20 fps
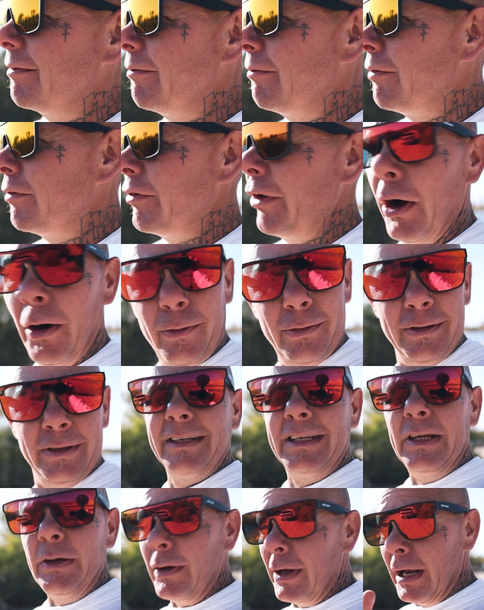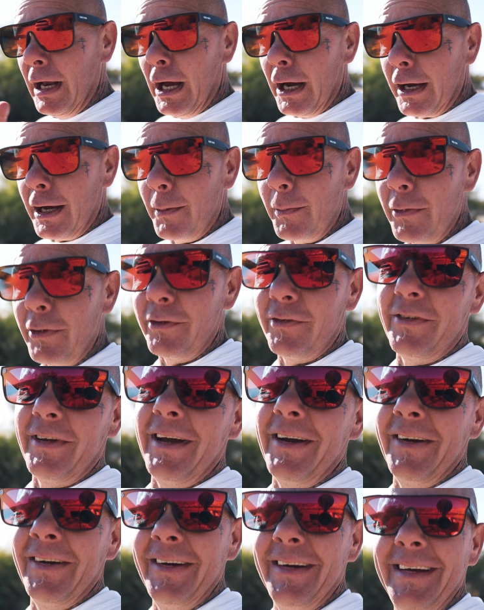So you cannot come to this
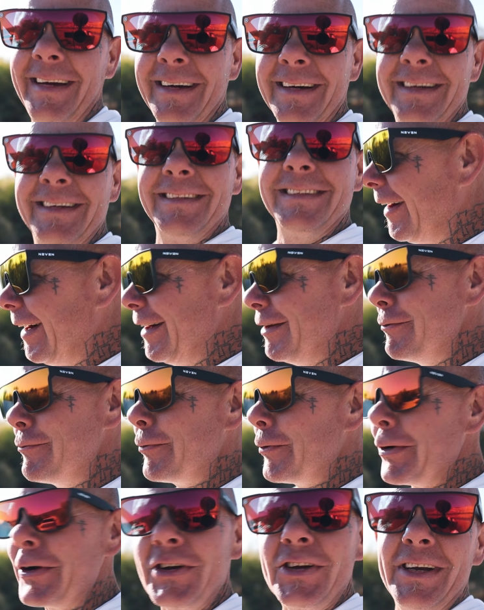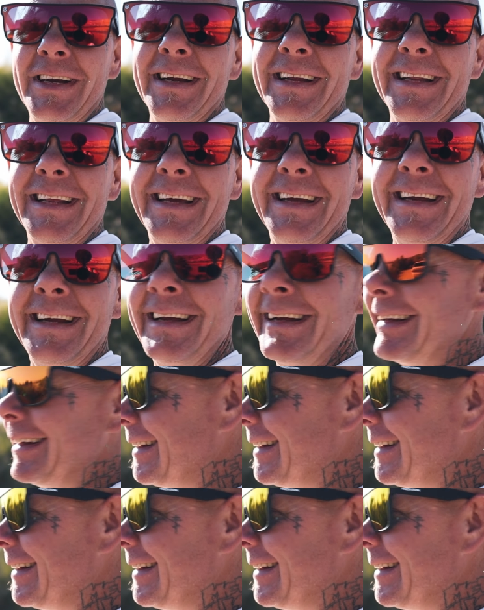area. Unfortunately,